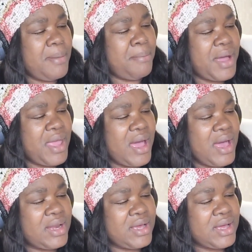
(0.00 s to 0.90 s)
by
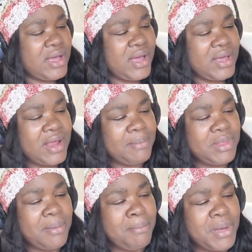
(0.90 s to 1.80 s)
Anna, and
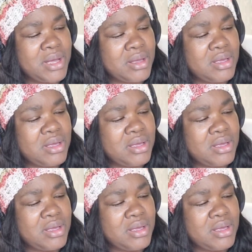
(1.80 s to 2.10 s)
I'm